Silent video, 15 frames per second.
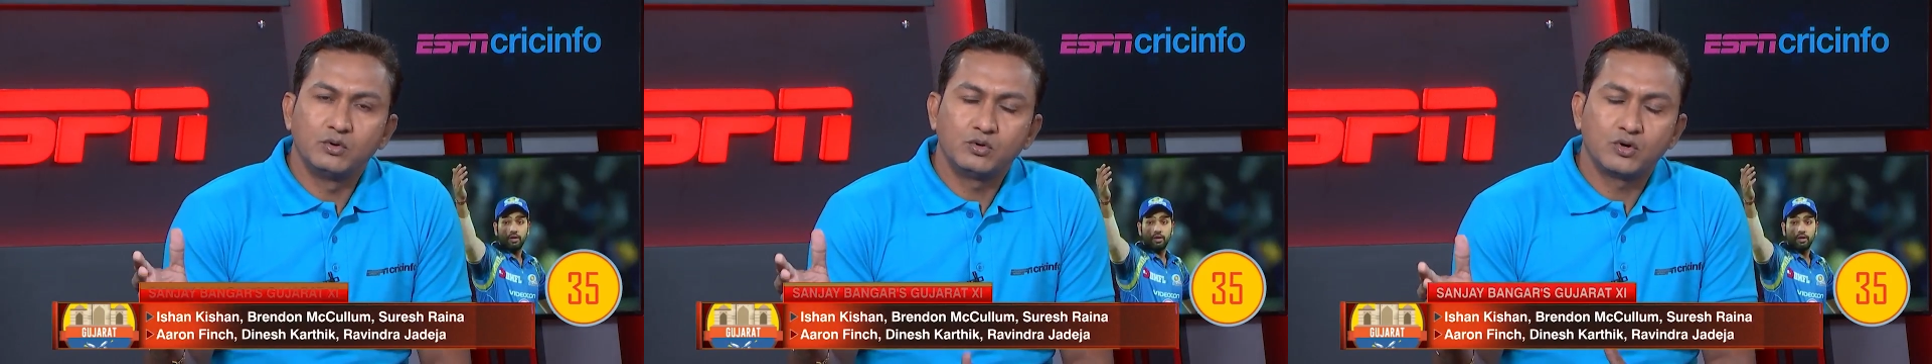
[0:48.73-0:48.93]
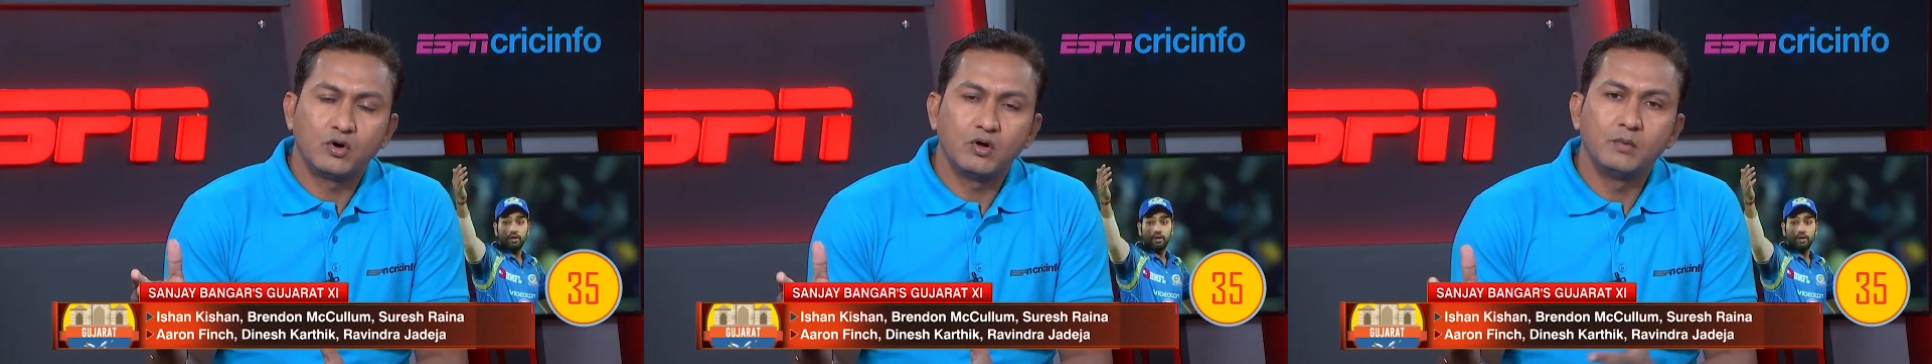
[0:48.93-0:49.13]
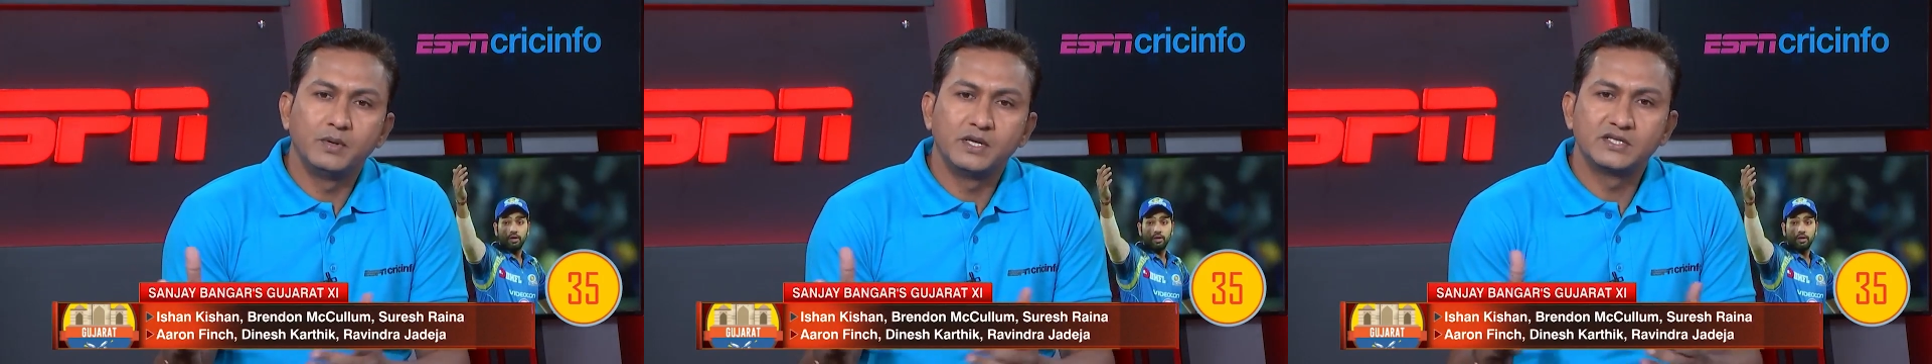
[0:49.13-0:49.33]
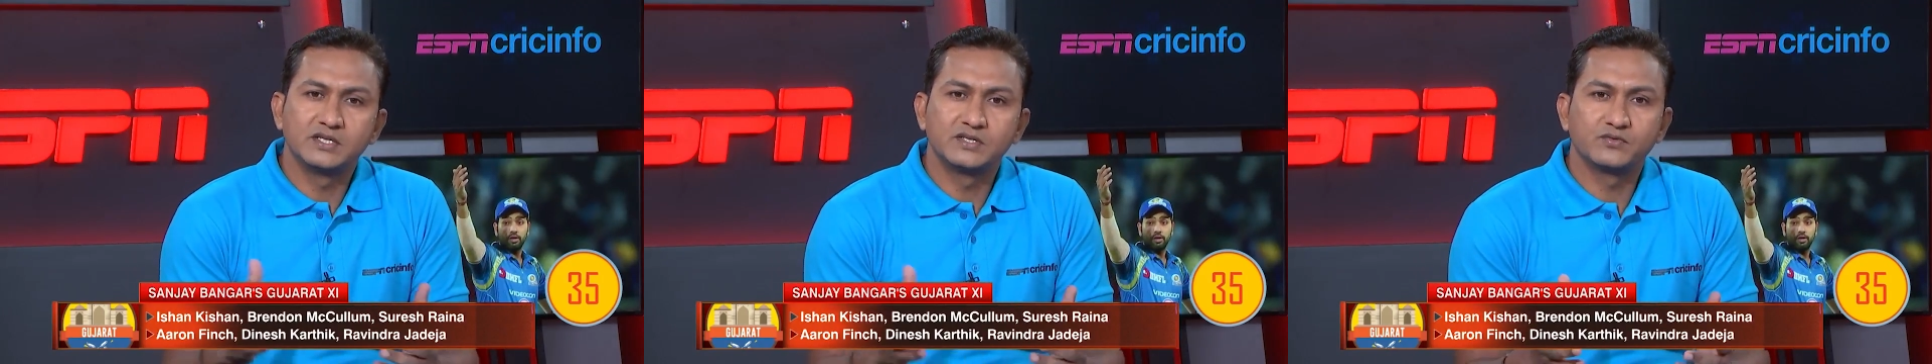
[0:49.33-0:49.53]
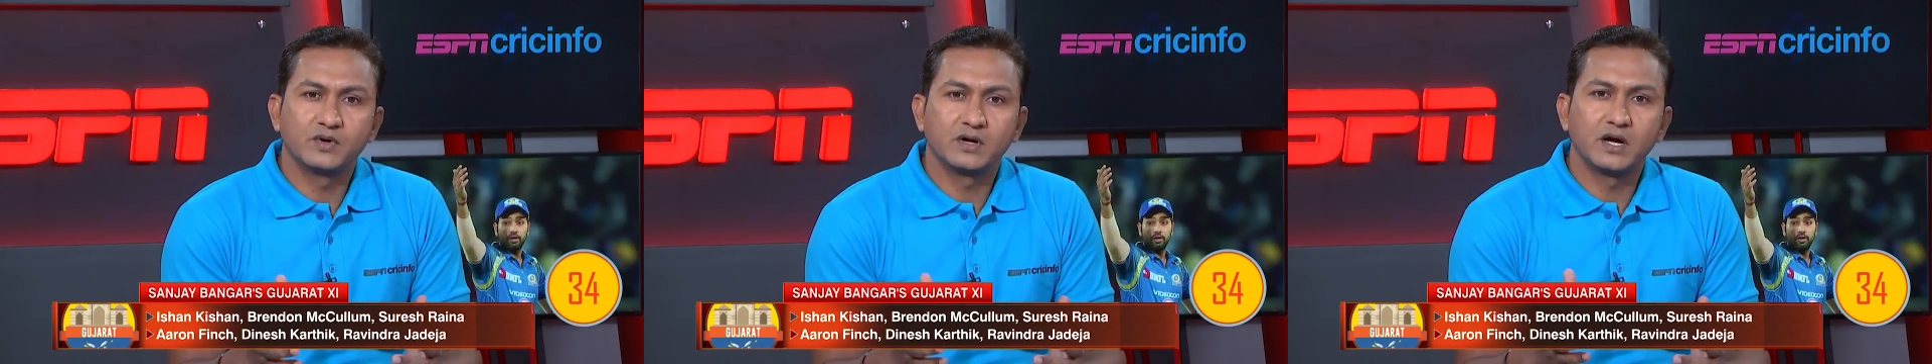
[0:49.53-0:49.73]
looked, all
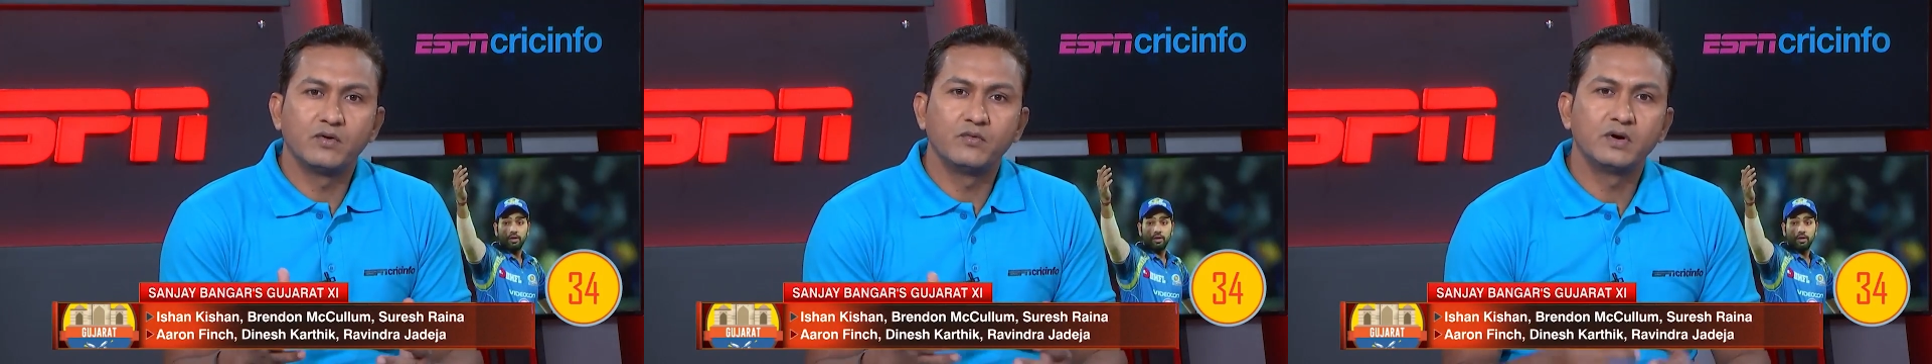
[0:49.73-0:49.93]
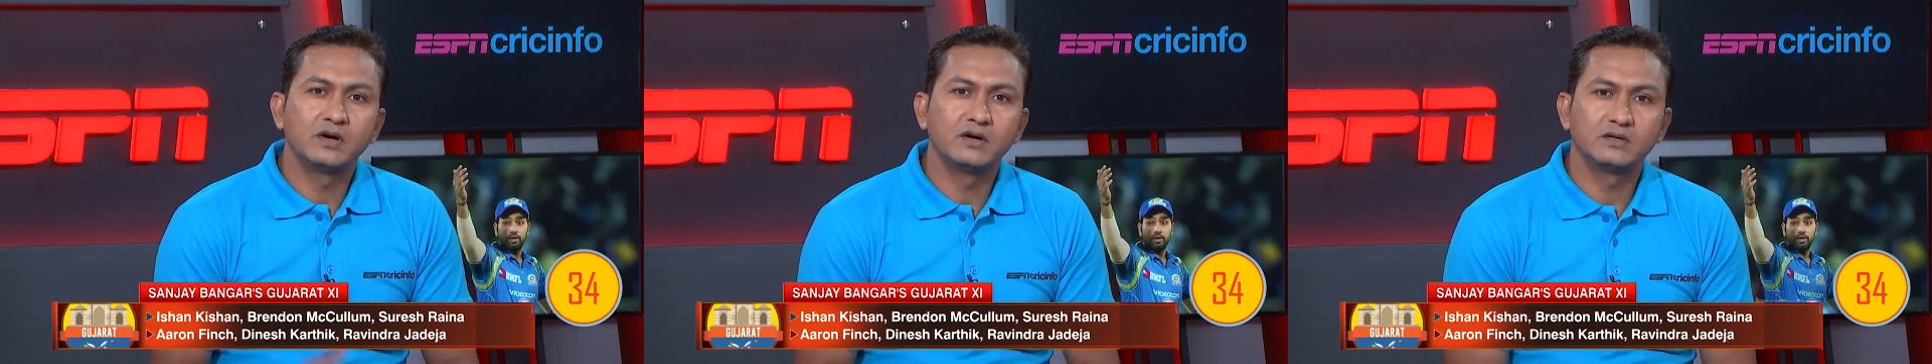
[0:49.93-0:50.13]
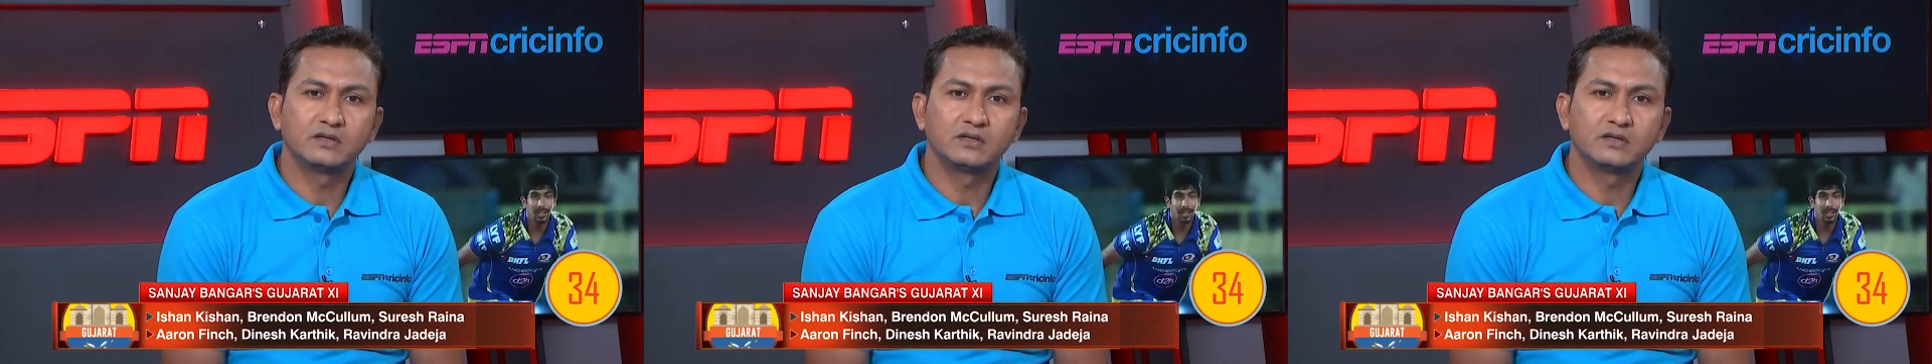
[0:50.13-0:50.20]
bases were covered.